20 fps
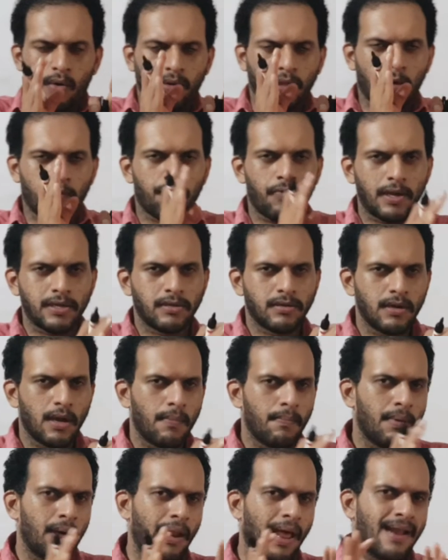the first
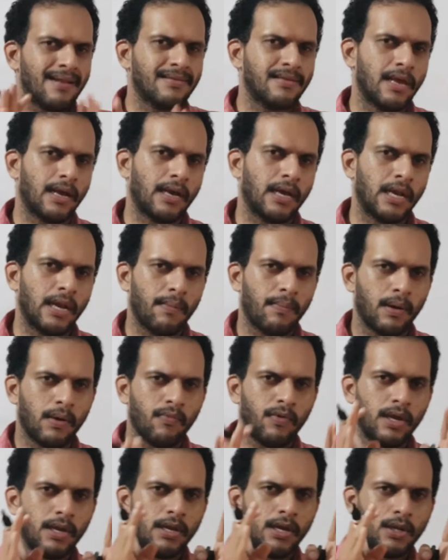number and second number.
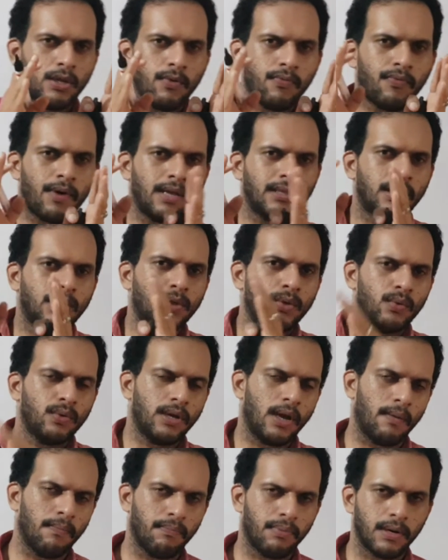We need to find the two
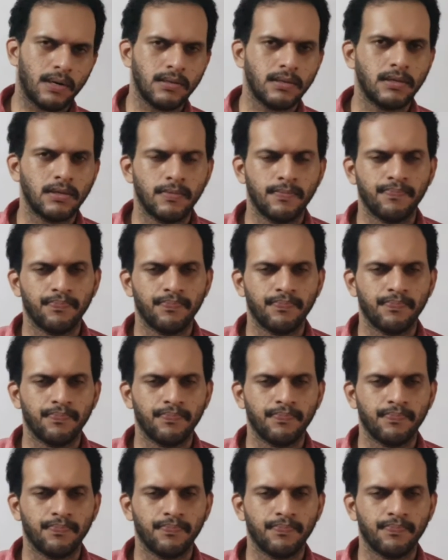numbers.